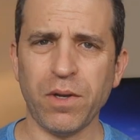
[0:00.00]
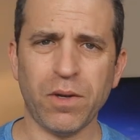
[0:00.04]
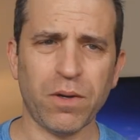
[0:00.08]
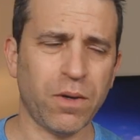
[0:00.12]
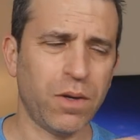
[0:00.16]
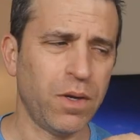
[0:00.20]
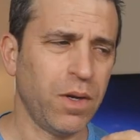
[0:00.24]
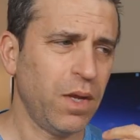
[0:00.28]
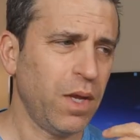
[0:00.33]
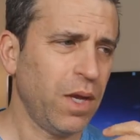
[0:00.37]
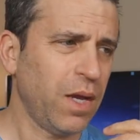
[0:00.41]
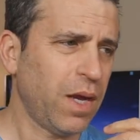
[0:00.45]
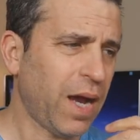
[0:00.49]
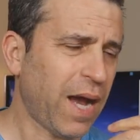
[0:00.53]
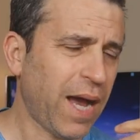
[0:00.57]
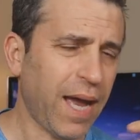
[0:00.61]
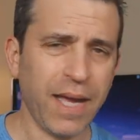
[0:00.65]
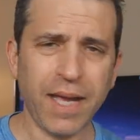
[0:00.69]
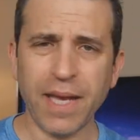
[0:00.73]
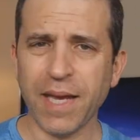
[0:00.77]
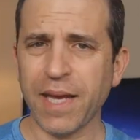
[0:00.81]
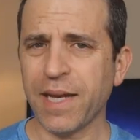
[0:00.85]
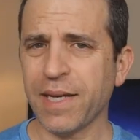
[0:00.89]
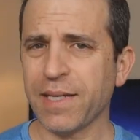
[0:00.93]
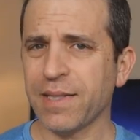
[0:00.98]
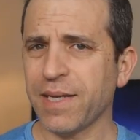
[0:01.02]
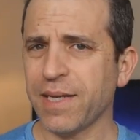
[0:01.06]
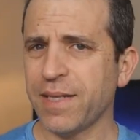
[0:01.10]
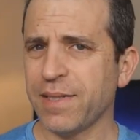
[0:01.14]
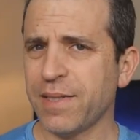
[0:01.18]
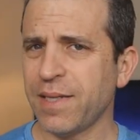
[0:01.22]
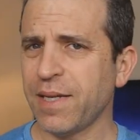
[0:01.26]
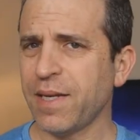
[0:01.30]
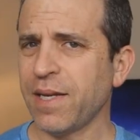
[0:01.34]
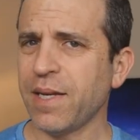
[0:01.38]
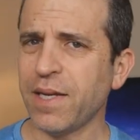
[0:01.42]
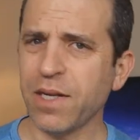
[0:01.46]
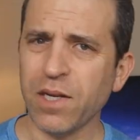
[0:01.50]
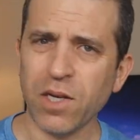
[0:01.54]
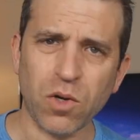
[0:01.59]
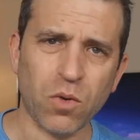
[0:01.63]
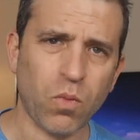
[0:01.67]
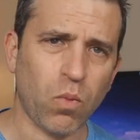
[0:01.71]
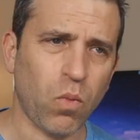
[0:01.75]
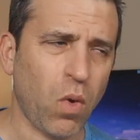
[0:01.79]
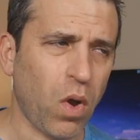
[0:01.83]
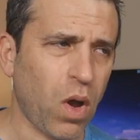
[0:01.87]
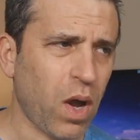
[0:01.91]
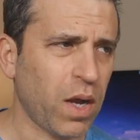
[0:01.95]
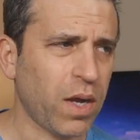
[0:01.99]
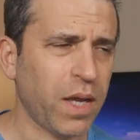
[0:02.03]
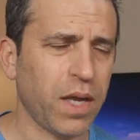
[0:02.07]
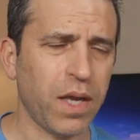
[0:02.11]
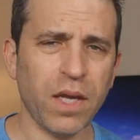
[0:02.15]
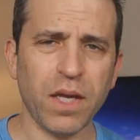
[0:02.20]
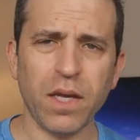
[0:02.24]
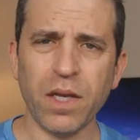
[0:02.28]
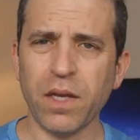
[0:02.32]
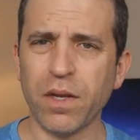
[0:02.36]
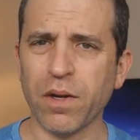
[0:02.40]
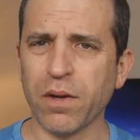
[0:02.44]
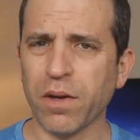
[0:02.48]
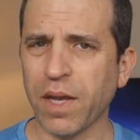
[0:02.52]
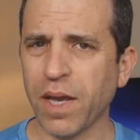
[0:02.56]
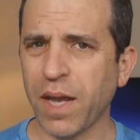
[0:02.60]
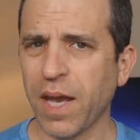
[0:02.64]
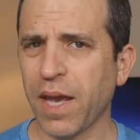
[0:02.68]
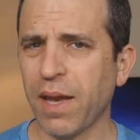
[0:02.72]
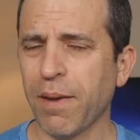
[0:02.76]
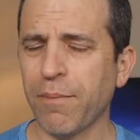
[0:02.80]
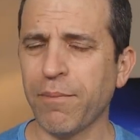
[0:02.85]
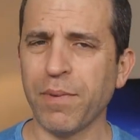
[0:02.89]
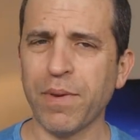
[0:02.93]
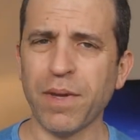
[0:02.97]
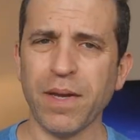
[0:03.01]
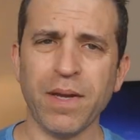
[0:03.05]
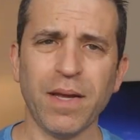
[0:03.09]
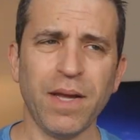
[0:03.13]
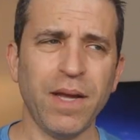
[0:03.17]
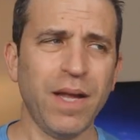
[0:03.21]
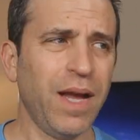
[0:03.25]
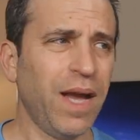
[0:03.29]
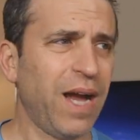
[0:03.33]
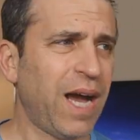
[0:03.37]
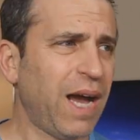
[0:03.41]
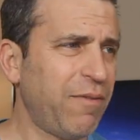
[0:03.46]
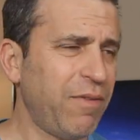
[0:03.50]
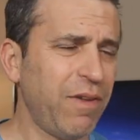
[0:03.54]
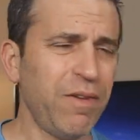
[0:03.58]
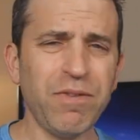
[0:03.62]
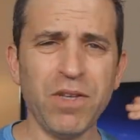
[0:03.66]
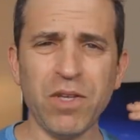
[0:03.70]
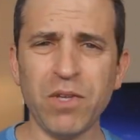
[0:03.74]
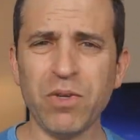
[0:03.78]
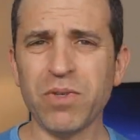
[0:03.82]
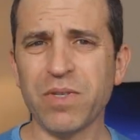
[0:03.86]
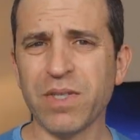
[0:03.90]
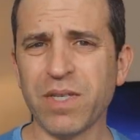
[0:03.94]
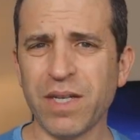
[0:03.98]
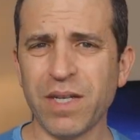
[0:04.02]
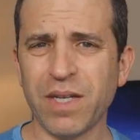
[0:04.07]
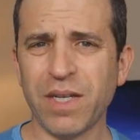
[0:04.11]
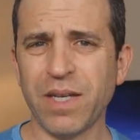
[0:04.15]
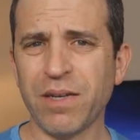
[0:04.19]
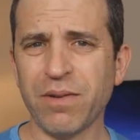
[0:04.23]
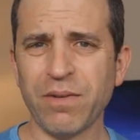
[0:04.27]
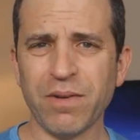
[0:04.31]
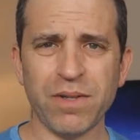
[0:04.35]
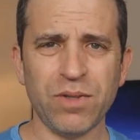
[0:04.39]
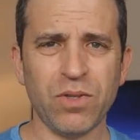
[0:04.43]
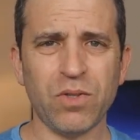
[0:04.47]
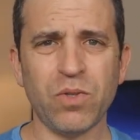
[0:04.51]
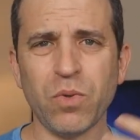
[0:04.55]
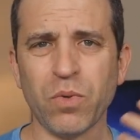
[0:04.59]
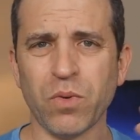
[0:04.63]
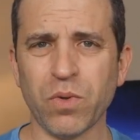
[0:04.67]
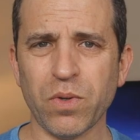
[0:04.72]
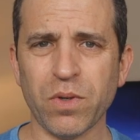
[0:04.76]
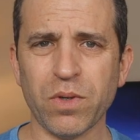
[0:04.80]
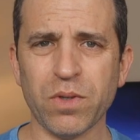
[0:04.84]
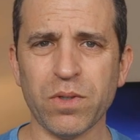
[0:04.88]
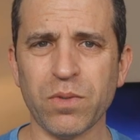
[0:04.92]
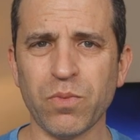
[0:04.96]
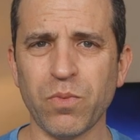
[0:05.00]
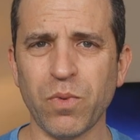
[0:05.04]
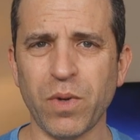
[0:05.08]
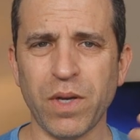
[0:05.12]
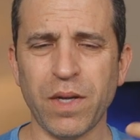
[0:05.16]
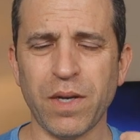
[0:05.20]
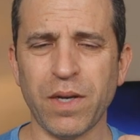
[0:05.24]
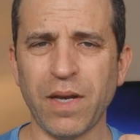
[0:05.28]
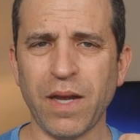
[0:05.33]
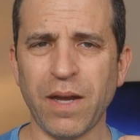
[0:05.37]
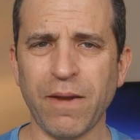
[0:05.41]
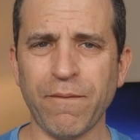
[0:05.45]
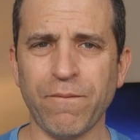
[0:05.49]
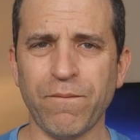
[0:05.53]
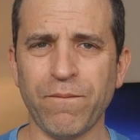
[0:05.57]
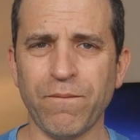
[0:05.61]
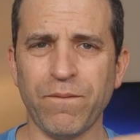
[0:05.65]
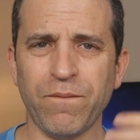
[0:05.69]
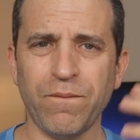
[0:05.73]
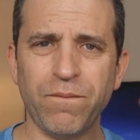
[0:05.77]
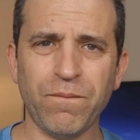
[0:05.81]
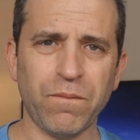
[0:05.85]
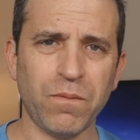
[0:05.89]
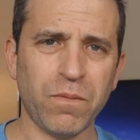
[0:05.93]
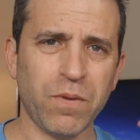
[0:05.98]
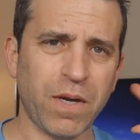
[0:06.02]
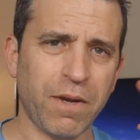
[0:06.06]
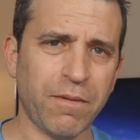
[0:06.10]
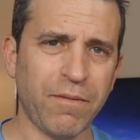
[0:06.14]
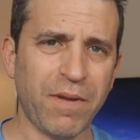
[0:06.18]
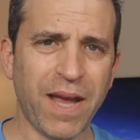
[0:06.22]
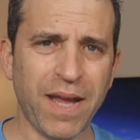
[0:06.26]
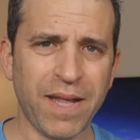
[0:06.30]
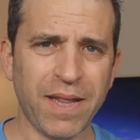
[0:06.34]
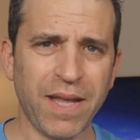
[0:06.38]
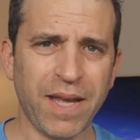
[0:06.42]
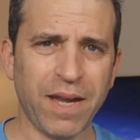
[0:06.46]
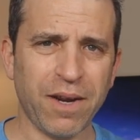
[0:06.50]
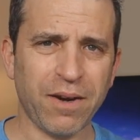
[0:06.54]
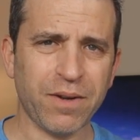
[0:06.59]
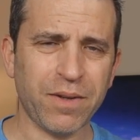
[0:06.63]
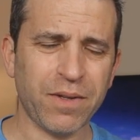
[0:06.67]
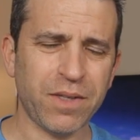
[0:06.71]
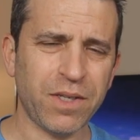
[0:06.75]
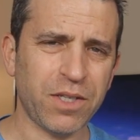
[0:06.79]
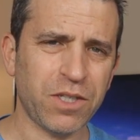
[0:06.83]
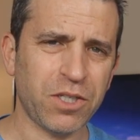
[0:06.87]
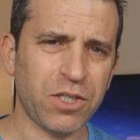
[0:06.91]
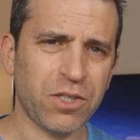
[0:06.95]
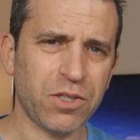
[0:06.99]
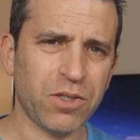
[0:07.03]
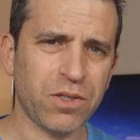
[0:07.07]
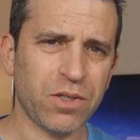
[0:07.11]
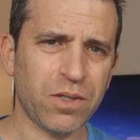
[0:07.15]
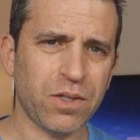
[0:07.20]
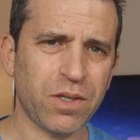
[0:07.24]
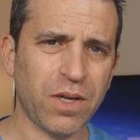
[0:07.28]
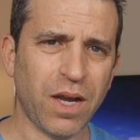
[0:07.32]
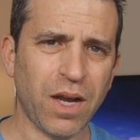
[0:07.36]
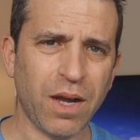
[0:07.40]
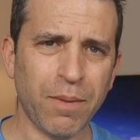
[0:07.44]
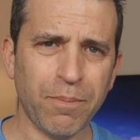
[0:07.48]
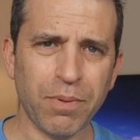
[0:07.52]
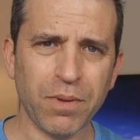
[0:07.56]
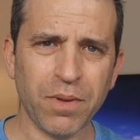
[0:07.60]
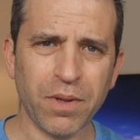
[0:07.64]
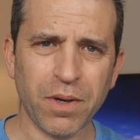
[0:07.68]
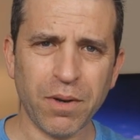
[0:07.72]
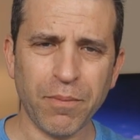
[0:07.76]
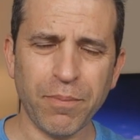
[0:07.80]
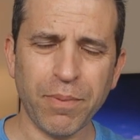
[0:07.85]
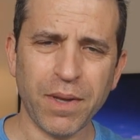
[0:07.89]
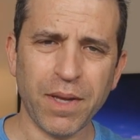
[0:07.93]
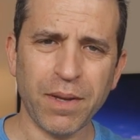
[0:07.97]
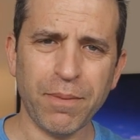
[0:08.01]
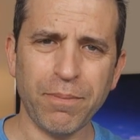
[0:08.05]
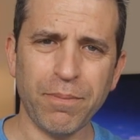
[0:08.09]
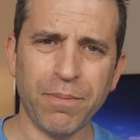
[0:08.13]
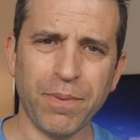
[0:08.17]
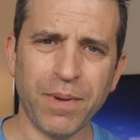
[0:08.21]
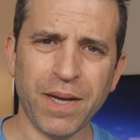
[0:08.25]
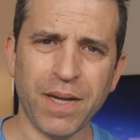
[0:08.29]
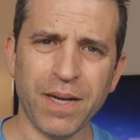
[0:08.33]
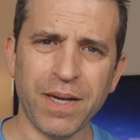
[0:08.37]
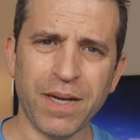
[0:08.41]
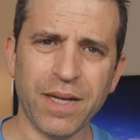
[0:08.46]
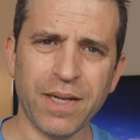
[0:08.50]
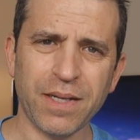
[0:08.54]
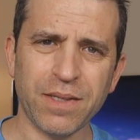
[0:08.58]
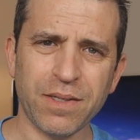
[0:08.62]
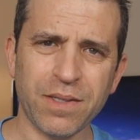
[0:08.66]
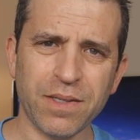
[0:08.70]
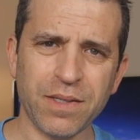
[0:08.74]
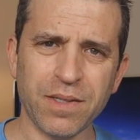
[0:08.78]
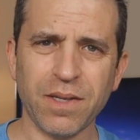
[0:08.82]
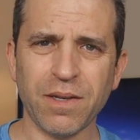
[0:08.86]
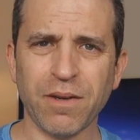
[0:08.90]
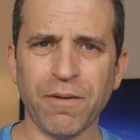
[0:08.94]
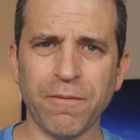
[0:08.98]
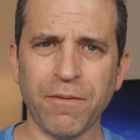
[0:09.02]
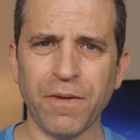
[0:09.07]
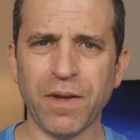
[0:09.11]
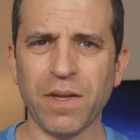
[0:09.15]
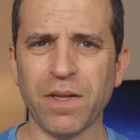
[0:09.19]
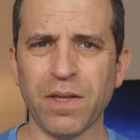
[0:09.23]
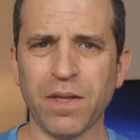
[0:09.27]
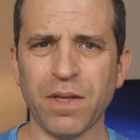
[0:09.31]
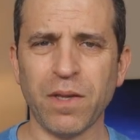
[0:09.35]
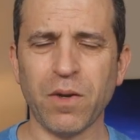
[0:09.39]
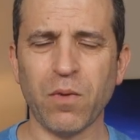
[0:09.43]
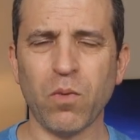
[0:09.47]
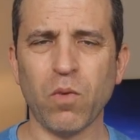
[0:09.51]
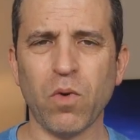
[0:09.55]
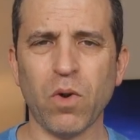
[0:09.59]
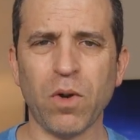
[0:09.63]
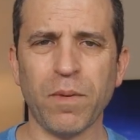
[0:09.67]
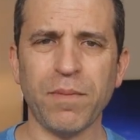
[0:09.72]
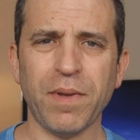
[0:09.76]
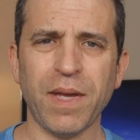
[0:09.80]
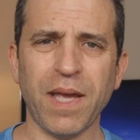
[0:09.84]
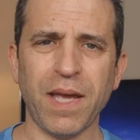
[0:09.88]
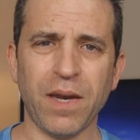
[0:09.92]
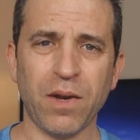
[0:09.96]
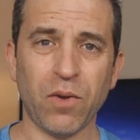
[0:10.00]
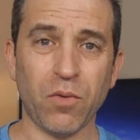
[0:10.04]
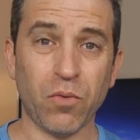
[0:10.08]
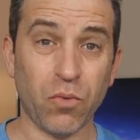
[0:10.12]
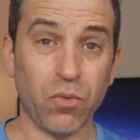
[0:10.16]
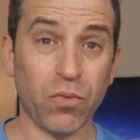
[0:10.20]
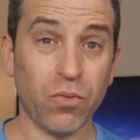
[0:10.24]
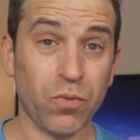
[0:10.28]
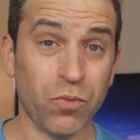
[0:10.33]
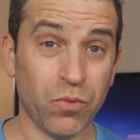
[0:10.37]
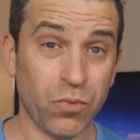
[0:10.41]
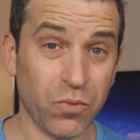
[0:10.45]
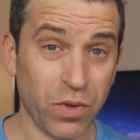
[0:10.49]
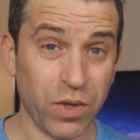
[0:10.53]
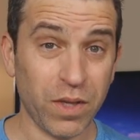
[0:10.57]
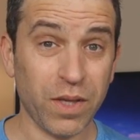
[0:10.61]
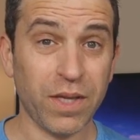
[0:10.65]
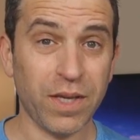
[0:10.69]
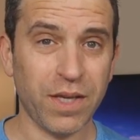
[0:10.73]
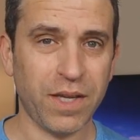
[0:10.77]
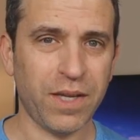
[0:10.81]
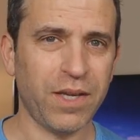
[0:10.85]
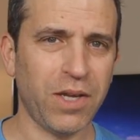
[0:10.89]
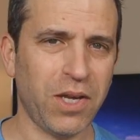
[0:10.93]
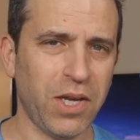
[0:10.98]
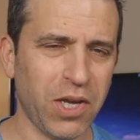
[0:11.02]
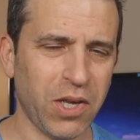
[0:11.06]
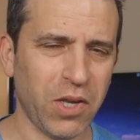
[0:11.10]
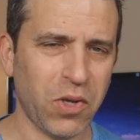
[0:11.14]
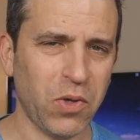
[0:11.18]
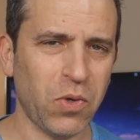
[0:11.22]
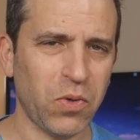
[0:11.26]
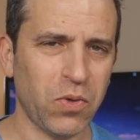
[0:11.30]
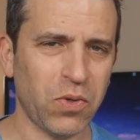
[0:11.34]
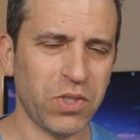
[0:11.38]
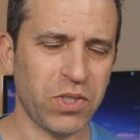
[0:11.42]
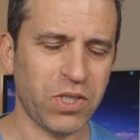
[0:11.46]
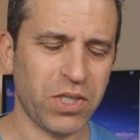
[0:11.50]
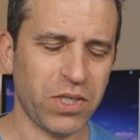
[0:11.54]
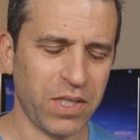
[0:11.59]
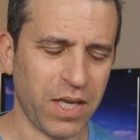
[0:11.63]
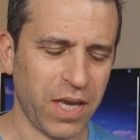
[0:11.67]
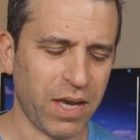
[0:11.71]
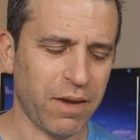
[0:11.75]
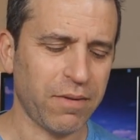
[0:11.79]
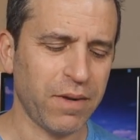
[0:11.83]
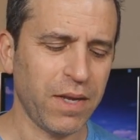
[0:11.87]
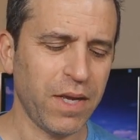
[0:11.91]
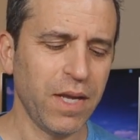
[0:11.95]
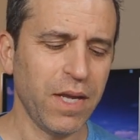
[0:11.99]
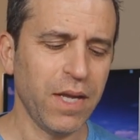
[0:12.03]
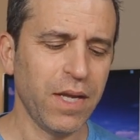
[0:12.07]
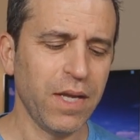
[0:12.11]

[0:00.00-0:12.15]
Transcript: you're hiking as I did, you're walking, you're camping. I've even used it here indoors when I've when I've had the air conditioner up a little bit, but it still felt a little warm and it really cools you down.